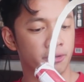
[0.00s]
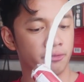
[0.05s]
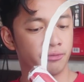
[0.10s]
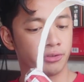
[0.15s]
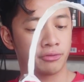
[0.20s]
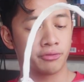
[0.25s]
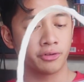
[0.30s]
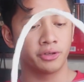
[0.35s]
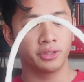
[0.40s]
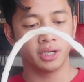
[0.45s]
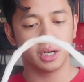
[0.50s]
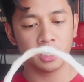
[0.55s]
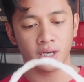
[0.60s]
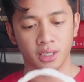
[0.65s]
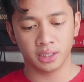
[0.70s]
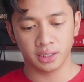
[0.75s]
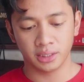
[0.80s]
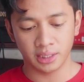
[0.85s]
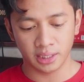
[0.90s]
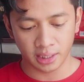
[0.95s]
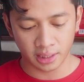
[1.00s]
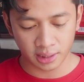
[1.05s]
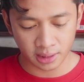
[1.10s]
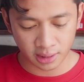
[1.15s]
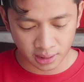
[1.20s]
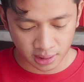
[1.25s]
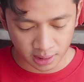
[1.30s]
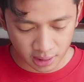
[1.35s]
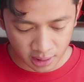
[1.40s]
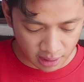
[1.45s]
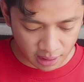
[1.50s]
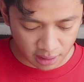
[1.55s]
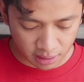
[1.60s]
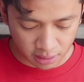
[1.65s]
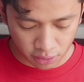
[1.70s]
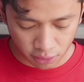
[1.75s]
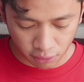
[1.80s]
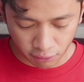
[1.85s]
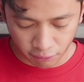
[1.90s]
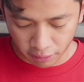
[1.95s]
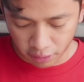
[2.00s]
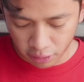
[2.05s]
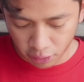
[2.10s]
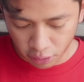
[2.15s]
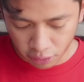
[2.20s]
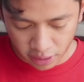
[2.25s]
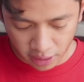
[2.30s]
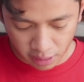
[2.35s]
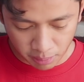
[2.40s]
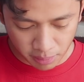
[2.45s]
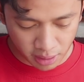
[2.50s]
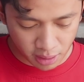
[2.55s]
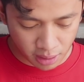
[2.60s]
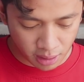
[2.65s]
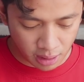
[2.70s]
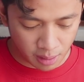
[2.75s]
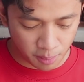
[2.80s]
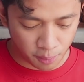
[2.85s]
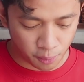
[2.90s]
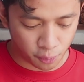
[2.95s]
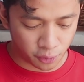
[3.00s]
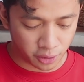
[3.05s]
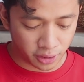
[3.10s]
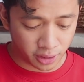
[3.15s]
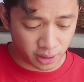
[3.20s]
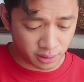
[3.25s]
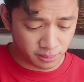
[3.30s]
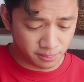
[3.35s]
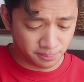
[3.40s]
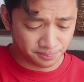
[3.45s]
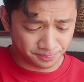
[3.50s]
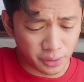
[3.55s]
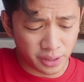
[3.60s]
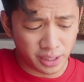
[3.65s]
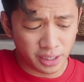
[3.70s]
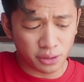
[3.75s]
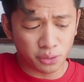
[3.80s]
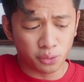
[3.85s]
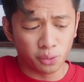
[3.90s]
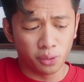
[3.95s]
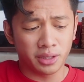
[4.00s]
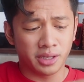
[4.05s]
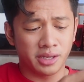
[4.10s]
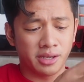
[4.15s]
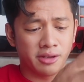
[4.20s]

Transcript: perfect for the holidays. Thank you for hooking me up with really cool